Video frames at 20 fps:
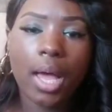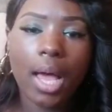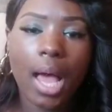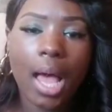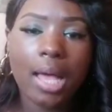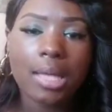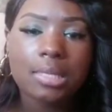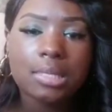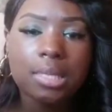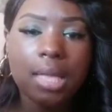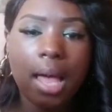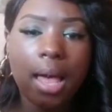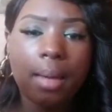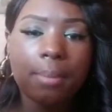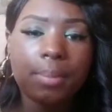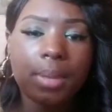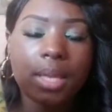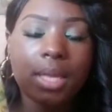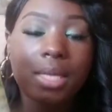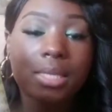I
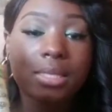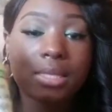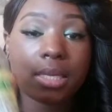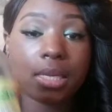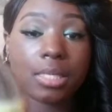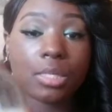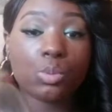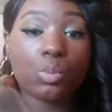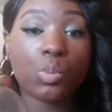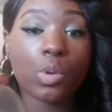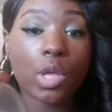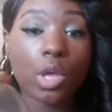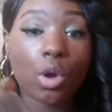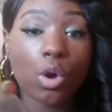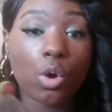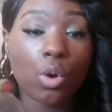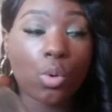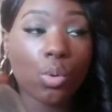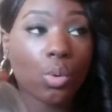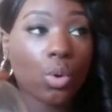stopped because this
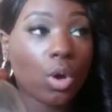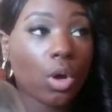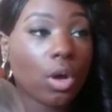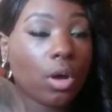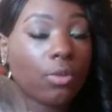will,